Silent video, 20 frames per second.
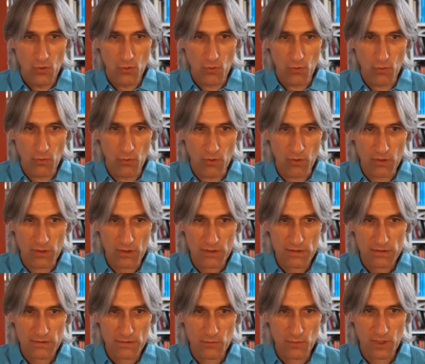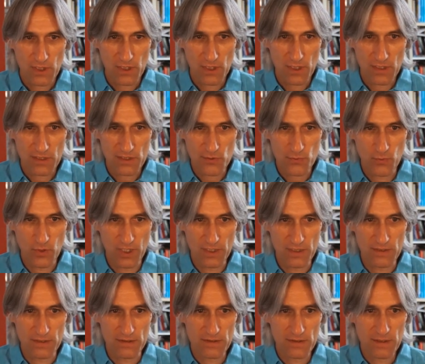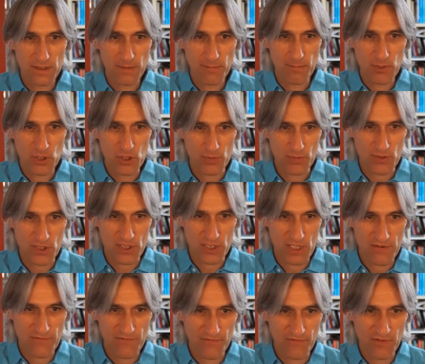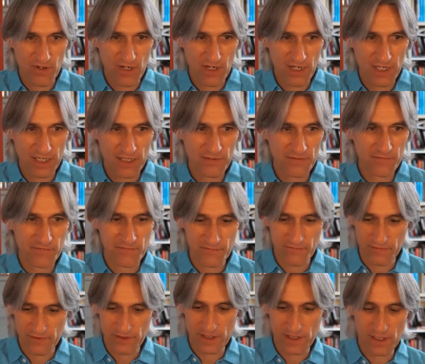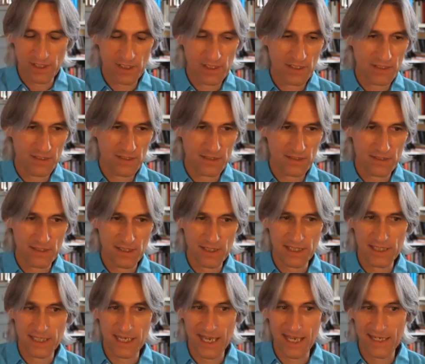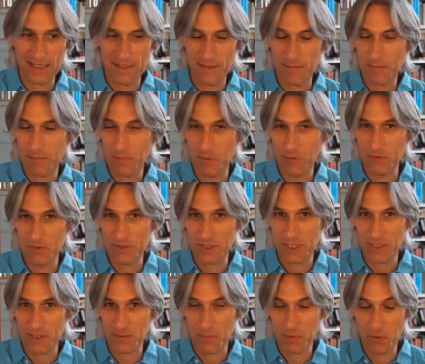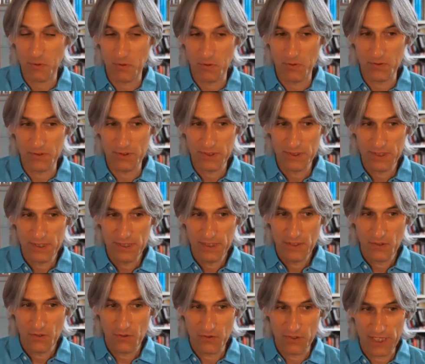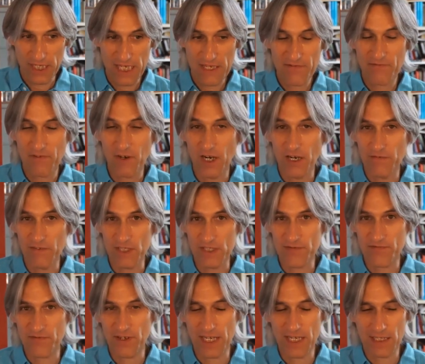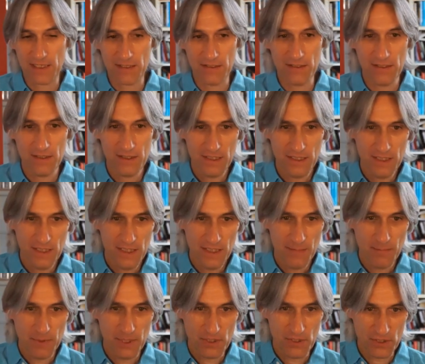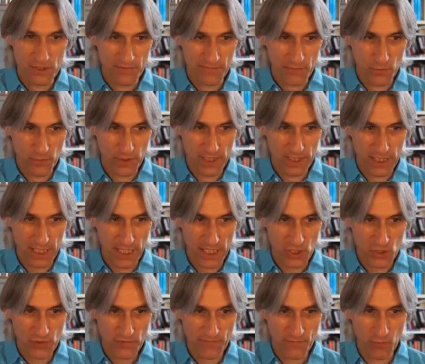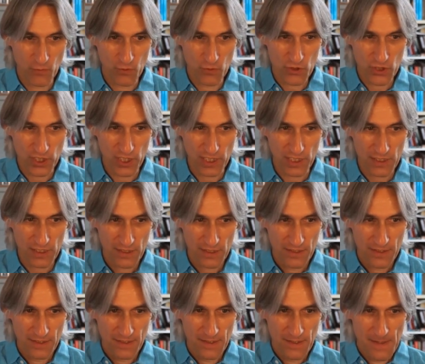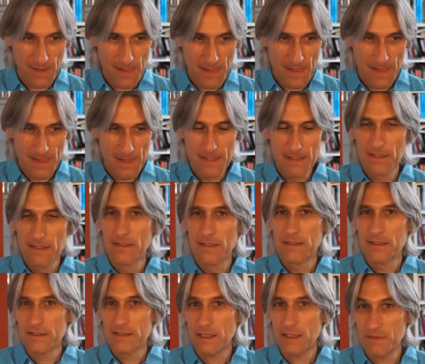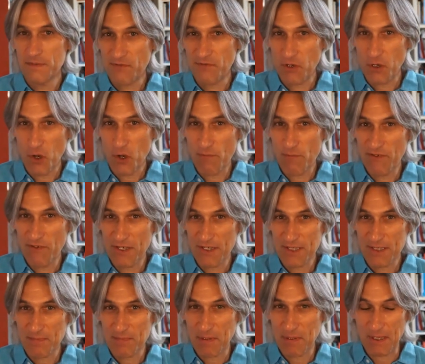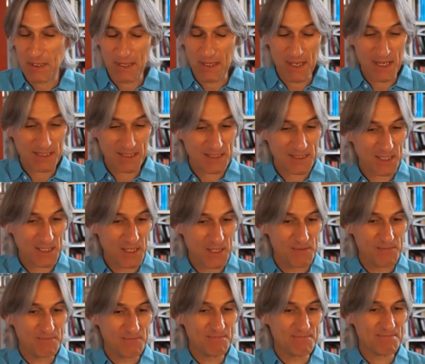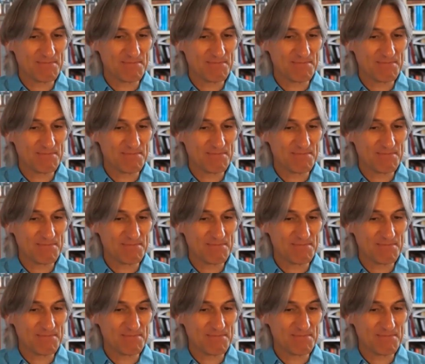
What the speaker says: Or one last one, bishop c5, and again, pawn takes pawn on e5 is fatal because of queen h4 check. Seems very obvious, but I tell you,